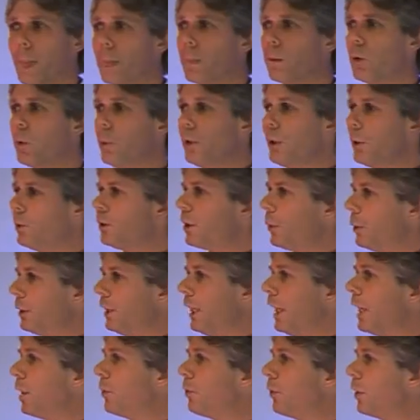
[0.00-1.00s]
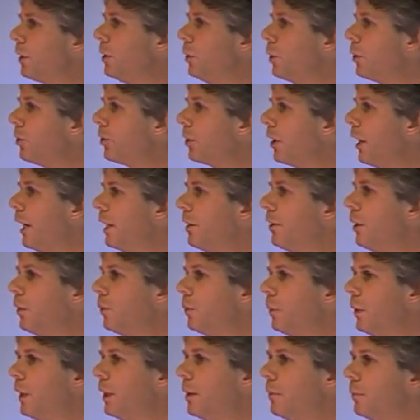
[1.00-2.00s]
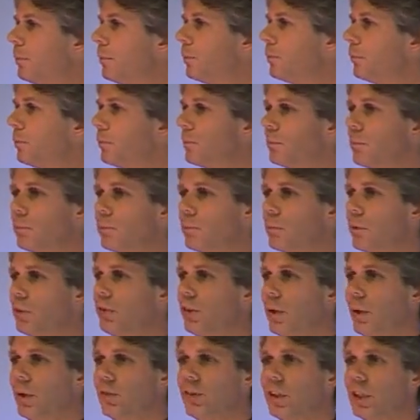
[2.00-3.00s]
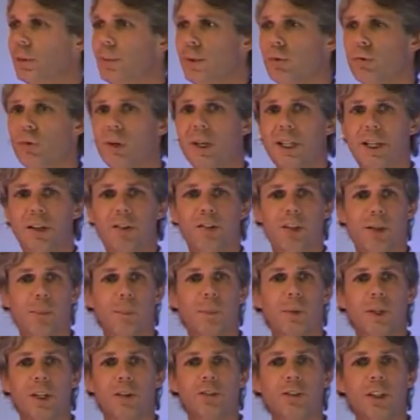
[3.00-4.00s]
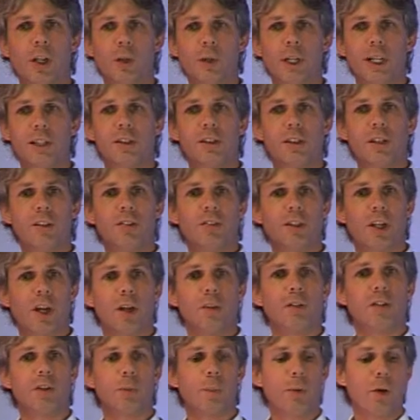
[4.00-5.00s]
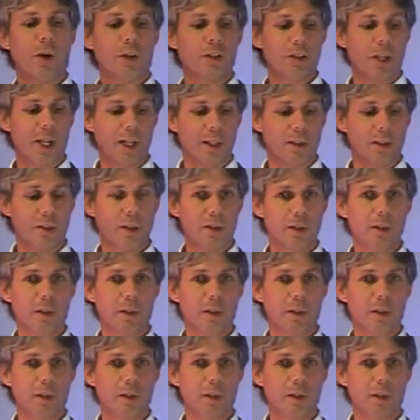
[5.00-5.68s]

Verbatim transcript: Well, we all know what an elephant looks like, don't we? So it's going to be really simple. There's no need to discuss the project.